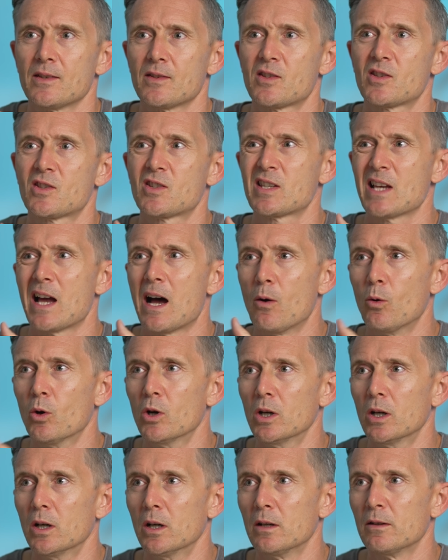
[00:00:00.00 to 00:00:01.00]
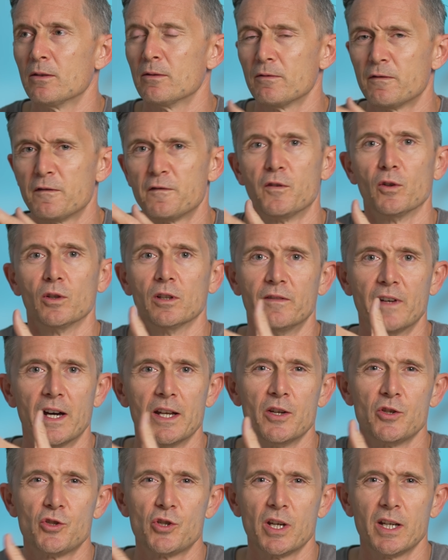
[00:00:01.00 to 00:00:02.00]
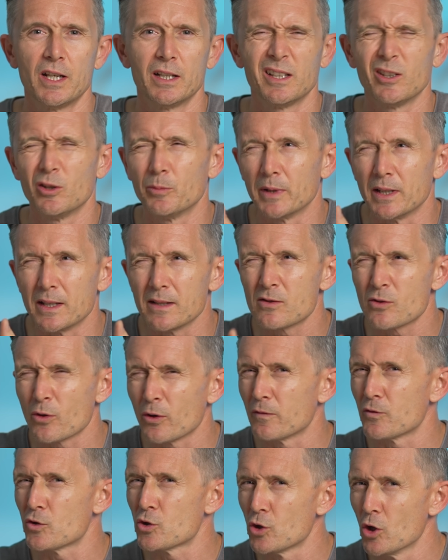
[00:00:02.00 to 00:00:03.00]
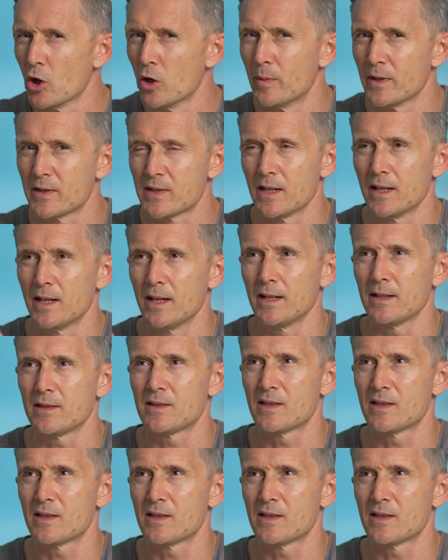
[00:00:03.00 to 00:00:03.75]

sour, full of energy, a little bit sort of sherbety